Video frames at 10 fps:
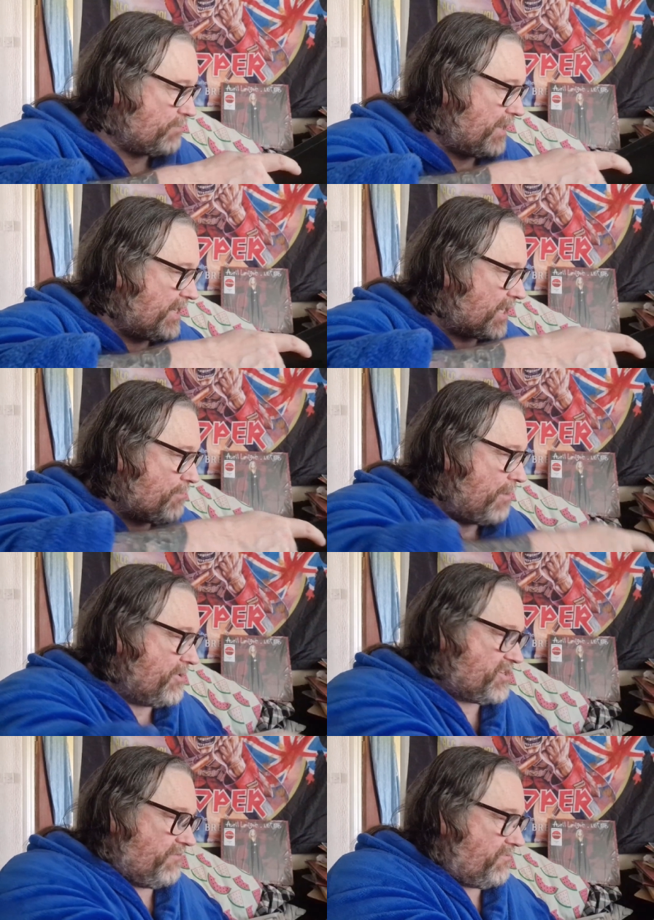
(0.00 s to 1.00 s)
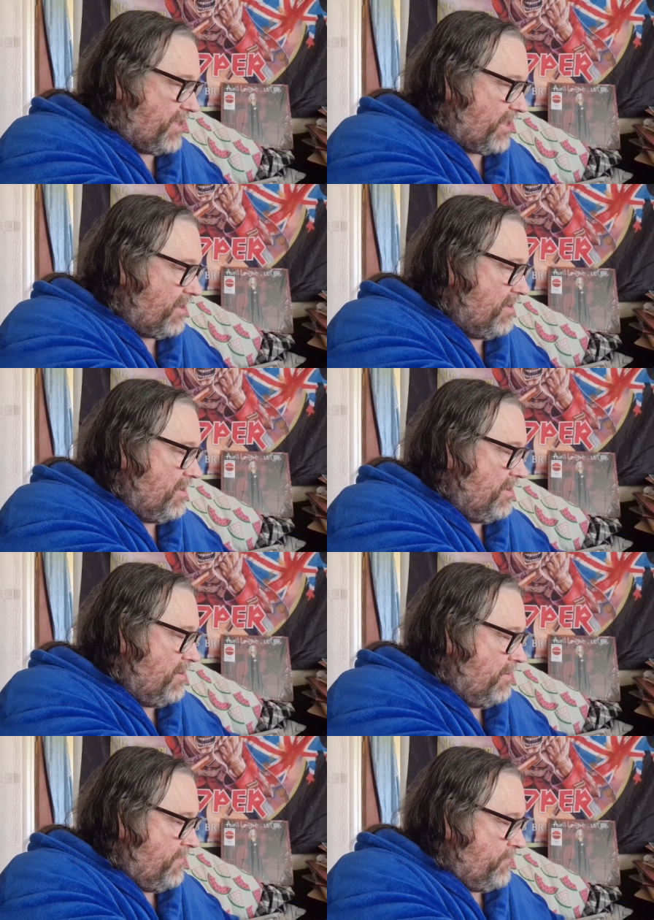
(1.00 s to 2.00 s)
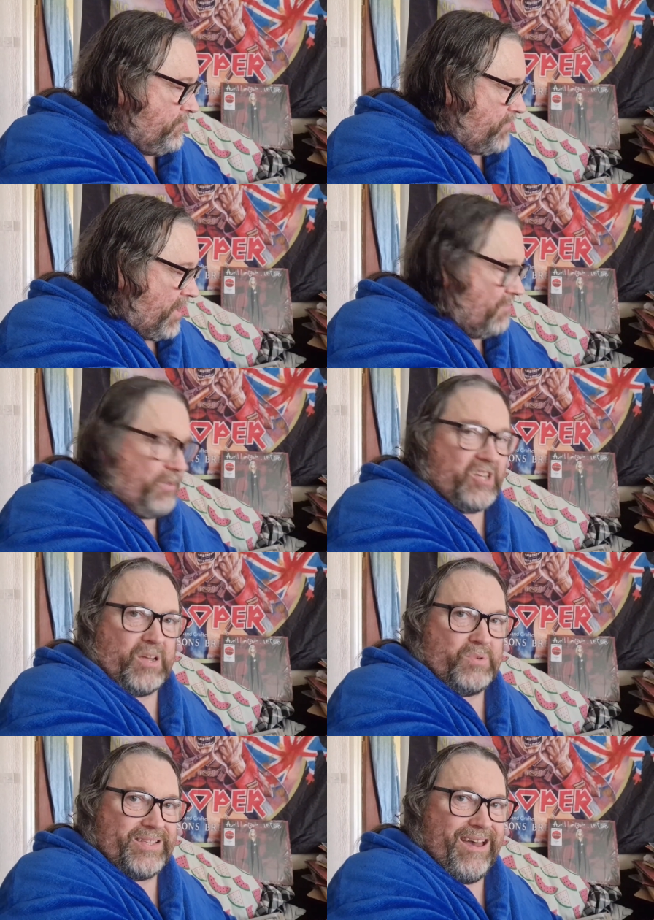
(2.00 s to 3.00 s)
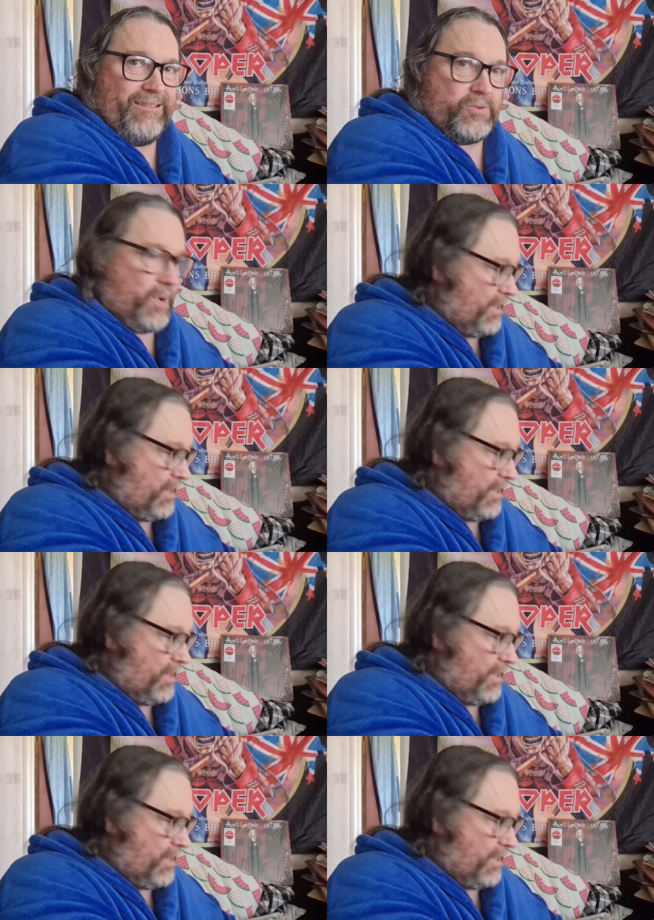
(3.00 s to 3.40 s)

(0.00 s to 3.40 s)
with it being a commemorative thing, and because I was there as